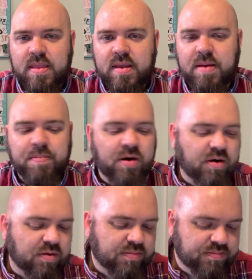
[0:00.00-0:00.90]
And
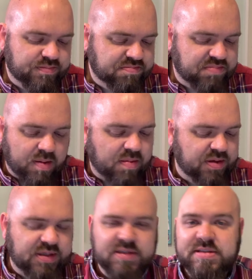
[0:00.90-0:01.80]
Paul probably
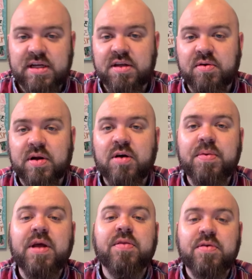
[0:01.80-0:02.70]
didn't say, you know what, I hope I
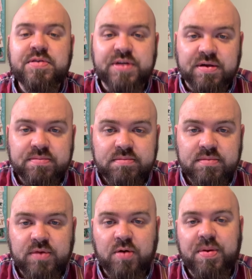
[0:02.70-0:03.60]
get thrown in jail.
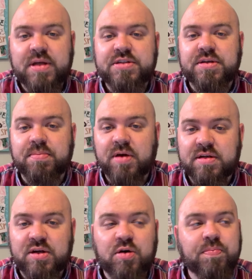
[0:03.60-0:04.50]
I hope I get
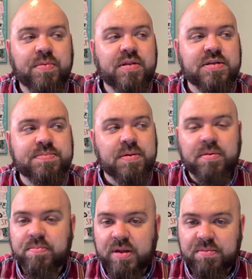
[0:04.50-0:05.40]
shipwrecked. I hope that these people
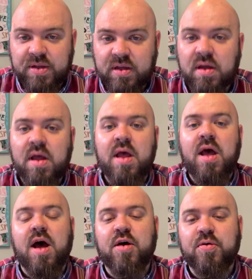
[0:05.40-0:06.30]
beat me.
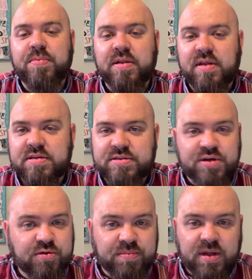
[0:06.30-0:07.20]
I hope that they
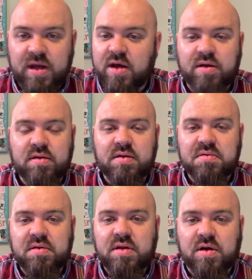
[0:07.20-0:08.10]
stone me.
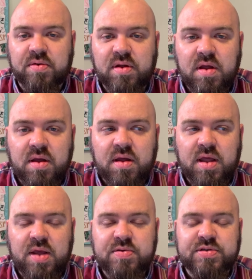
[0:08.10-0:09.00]

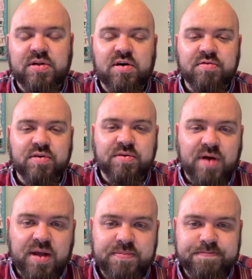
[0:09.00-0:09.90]
He was along for the
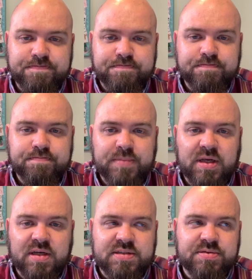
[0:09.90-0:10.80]
ride
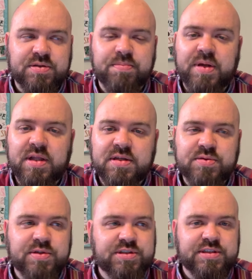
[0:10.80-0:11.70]
because he was obedient to
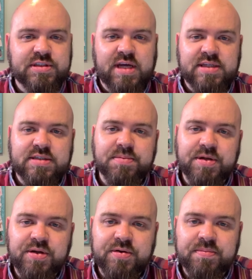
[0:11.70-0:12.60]
what Jesus asked him to
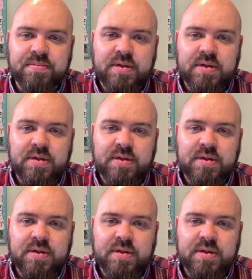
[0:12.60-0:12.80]
do.